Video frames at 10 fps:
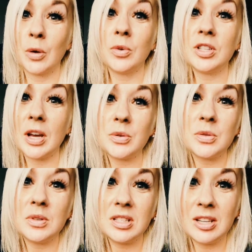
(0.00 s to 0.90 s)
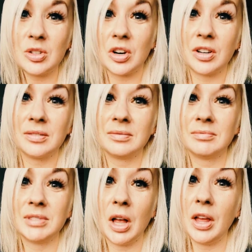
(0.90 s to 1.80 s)
Reach out to a teacher.
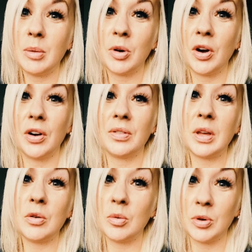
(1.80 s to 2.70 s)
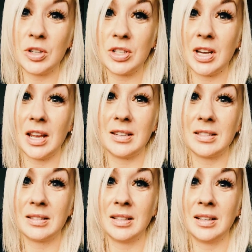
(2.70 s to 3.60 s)
Tell him or her that you appreciate